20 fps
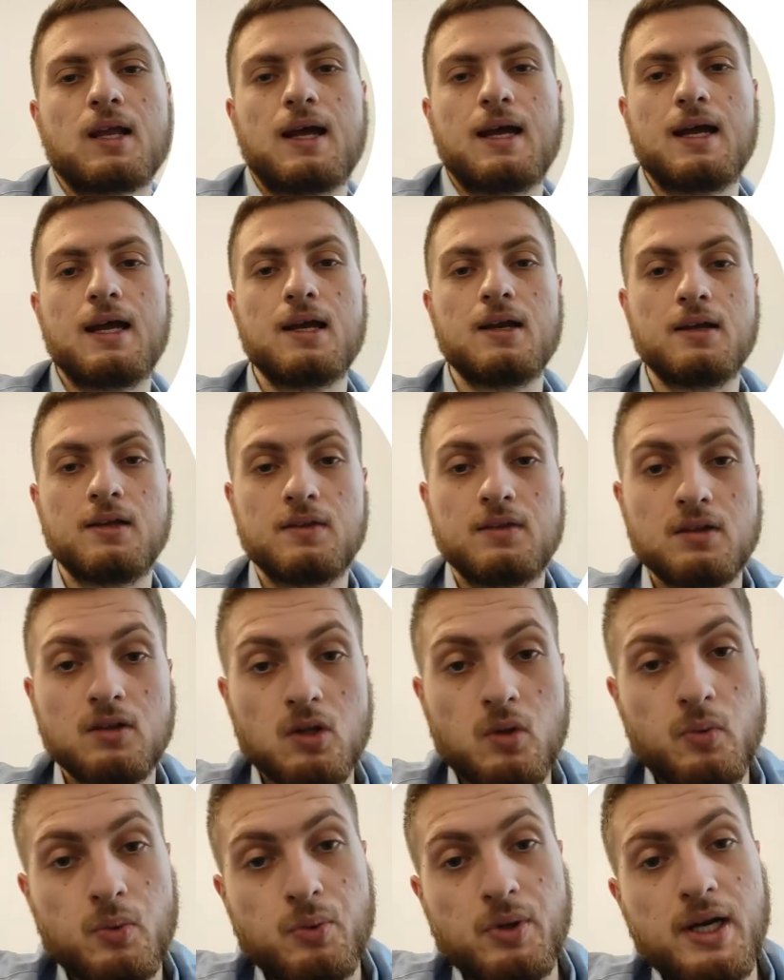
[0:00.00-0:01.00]
And in the
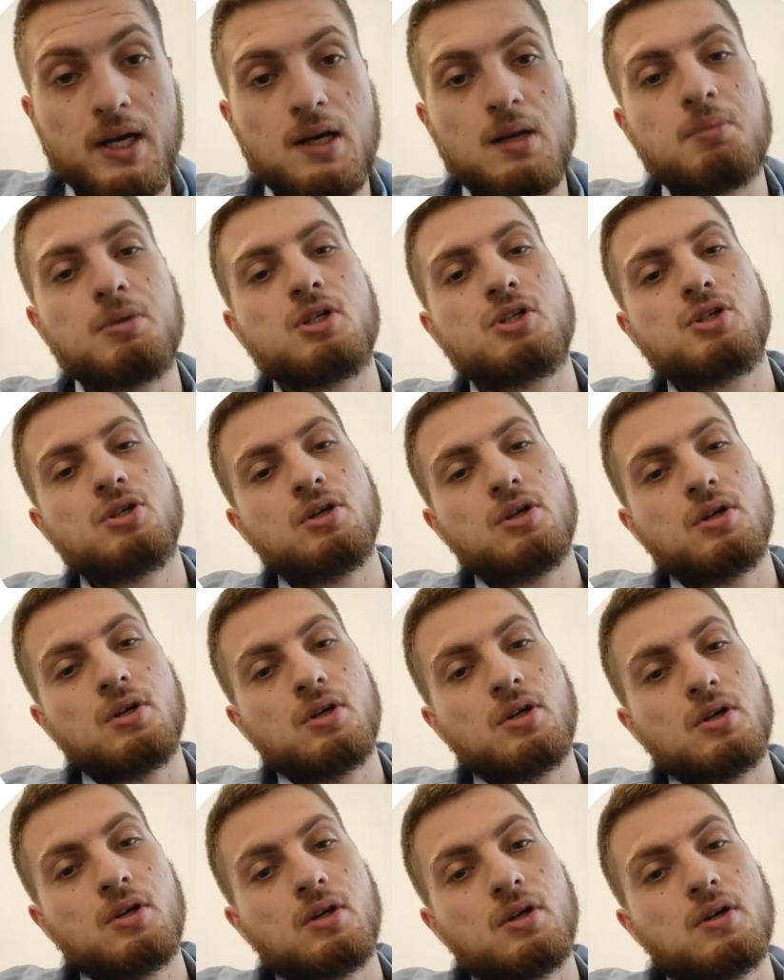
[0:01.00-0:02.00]
lower right image,
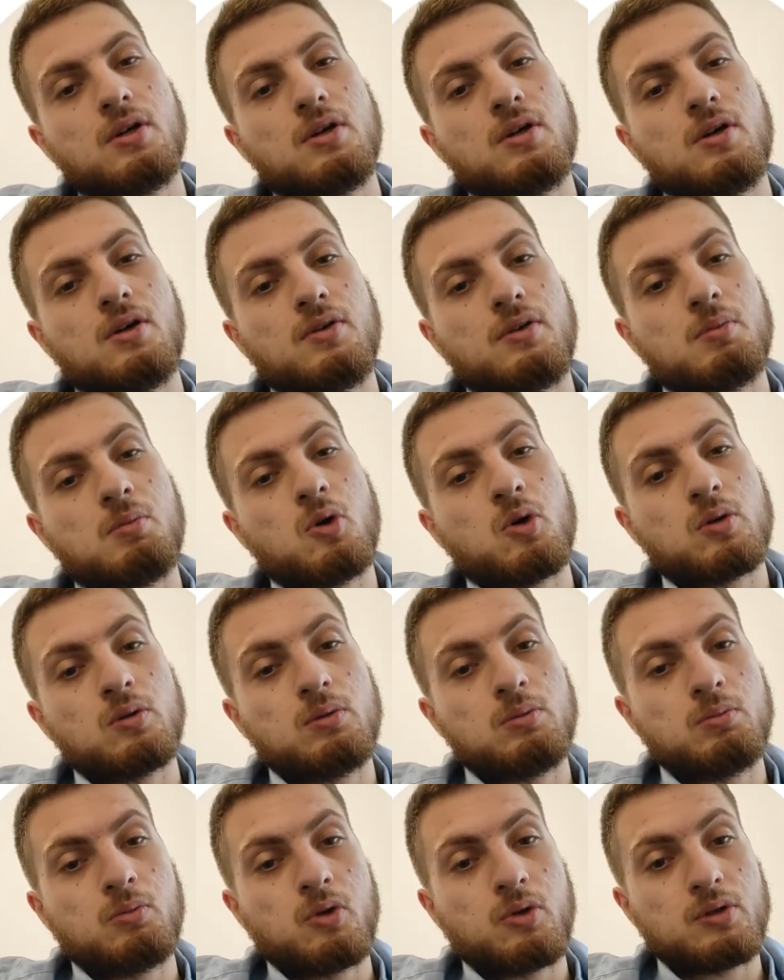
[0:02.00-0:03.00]
the
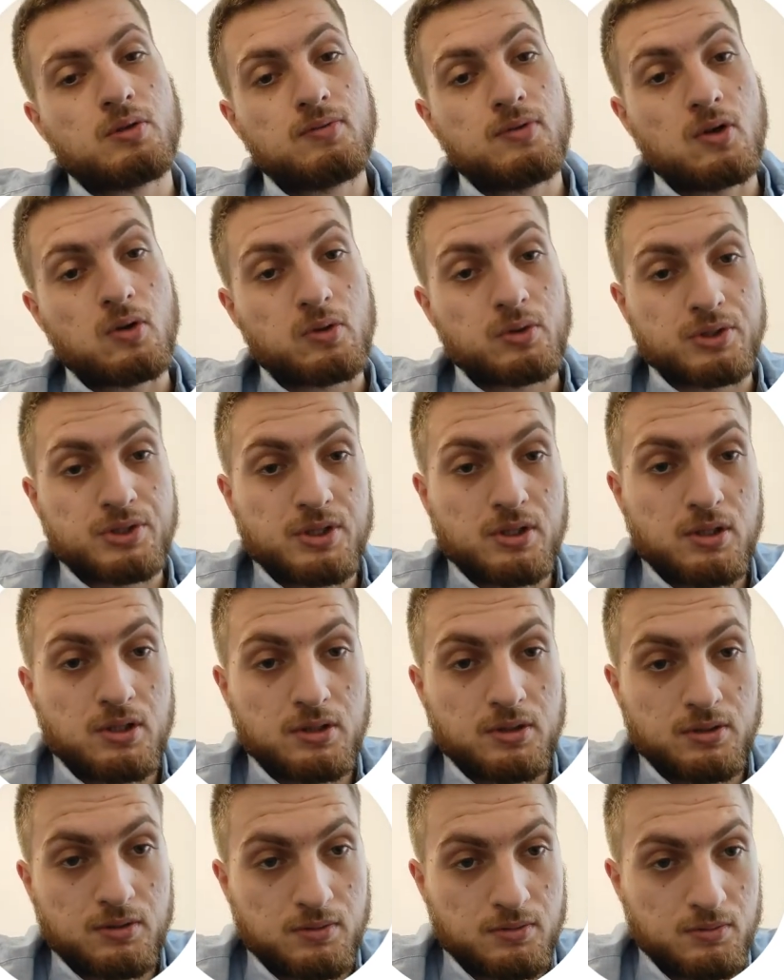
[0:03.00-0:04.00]
model focused
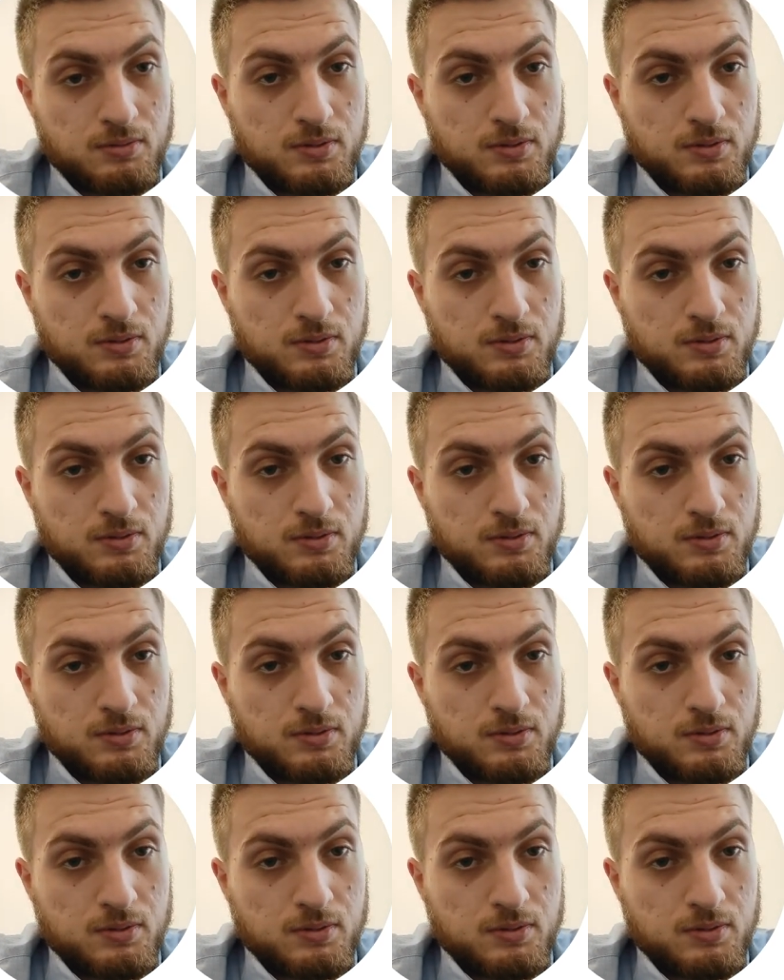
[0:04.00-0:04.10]
on